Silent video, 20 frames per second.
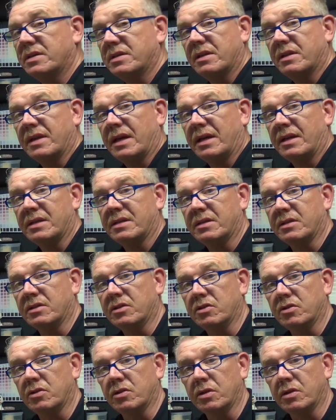that is
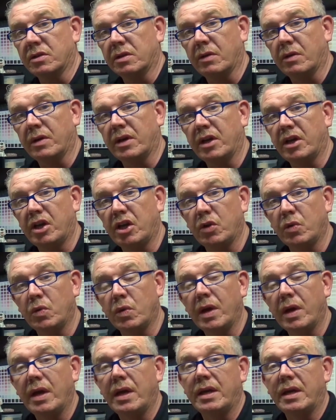concerned now a hue
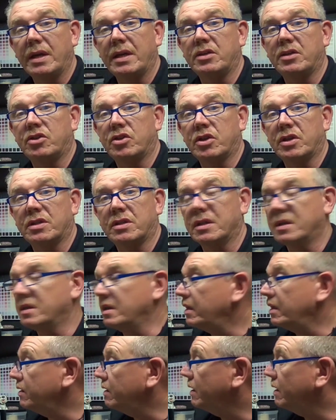is just
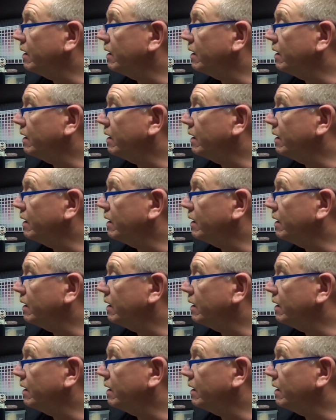another